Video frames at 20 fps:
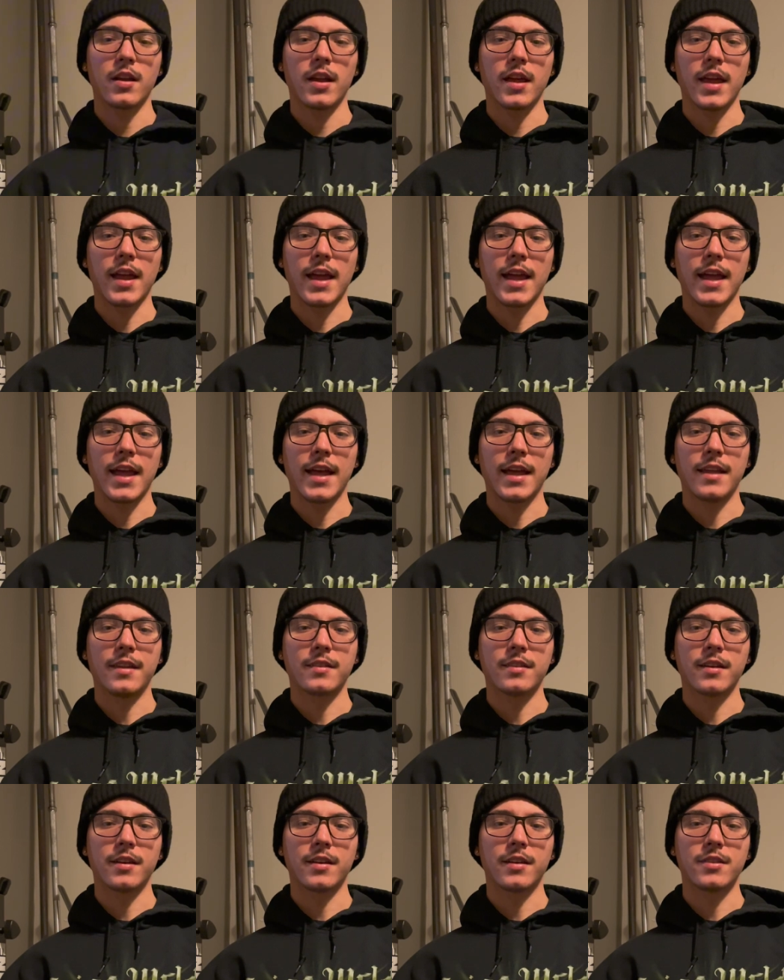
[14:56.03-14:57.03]
And
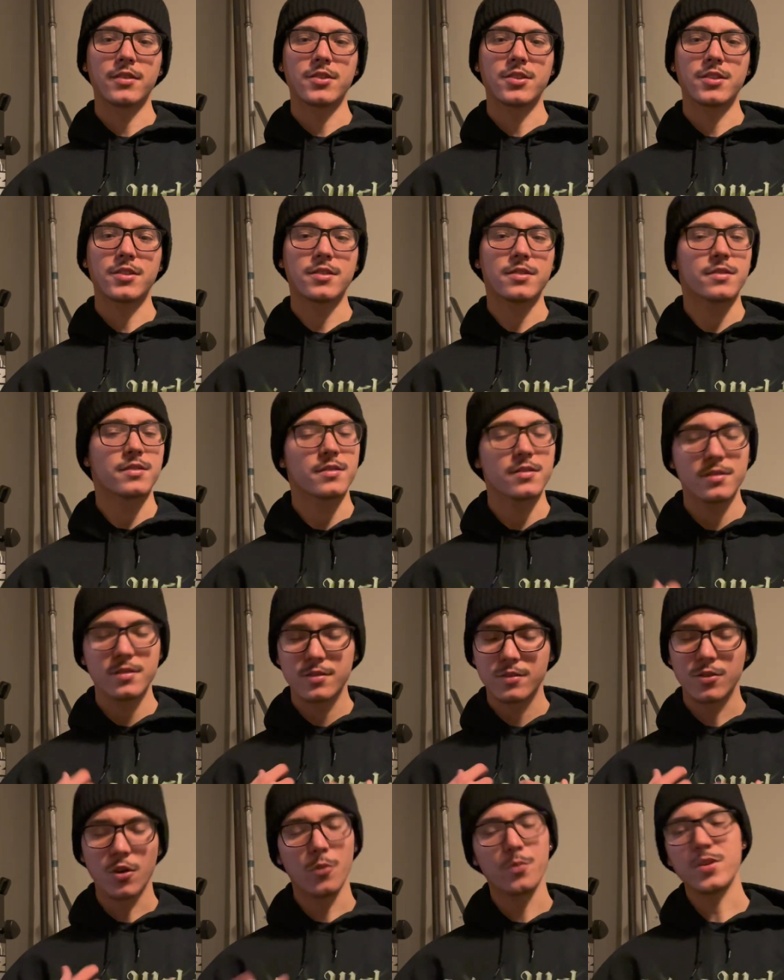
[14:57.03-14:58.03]
just
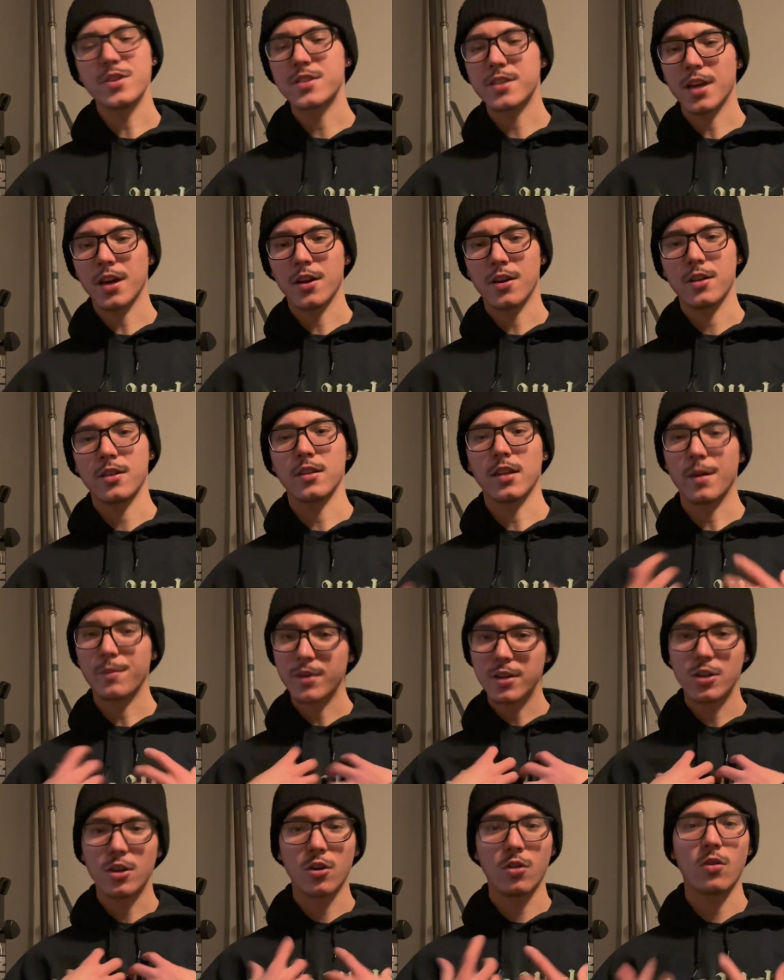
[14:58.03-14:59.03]
don't be scared. Let me
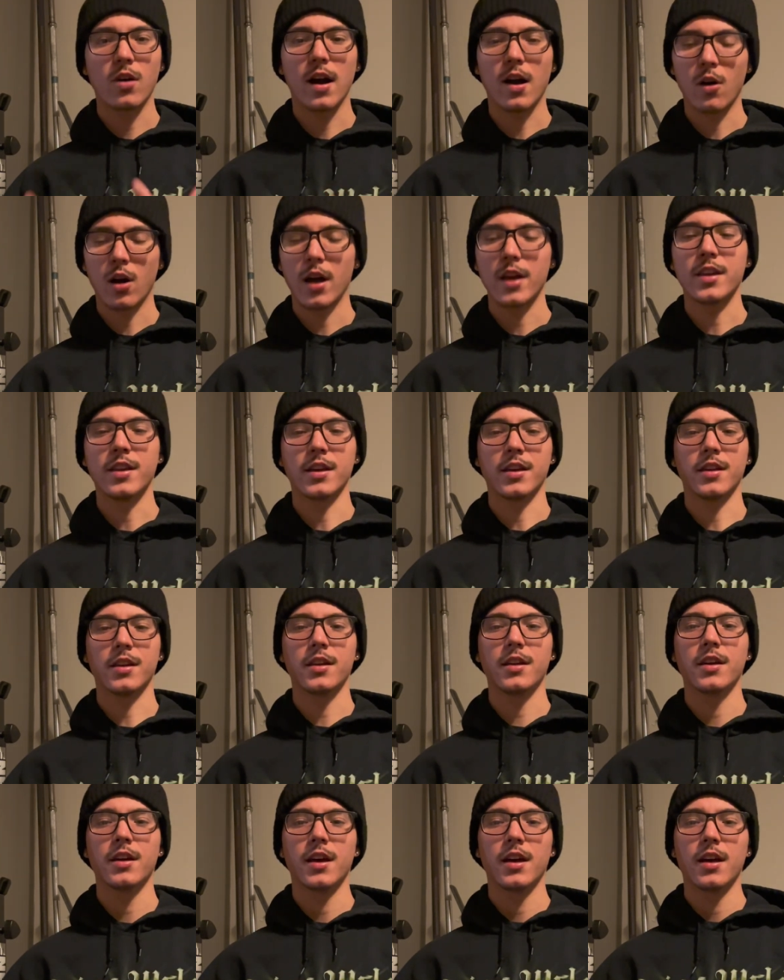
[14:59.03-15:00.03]
know how I did,
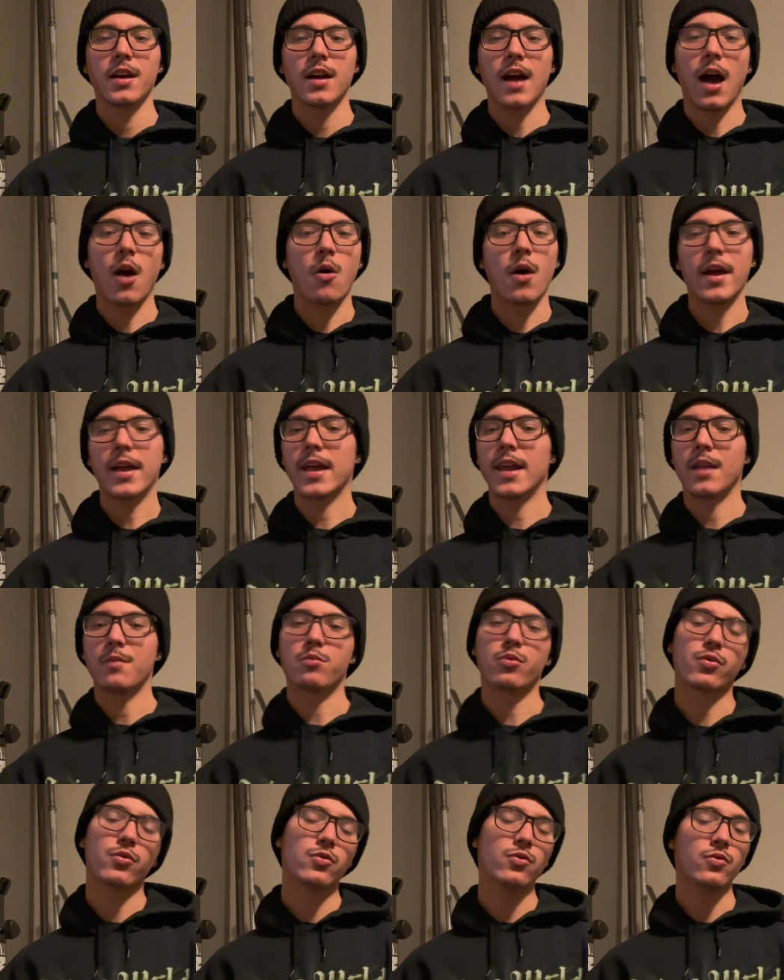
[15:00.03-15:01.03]
how I can
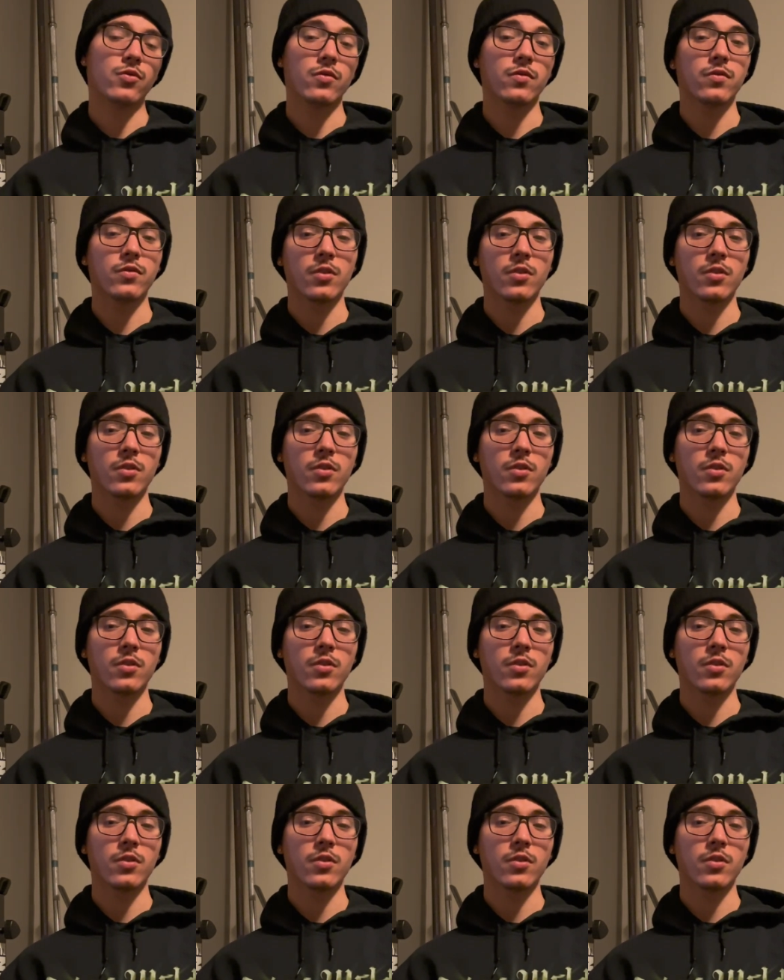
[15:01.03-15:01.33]
improve,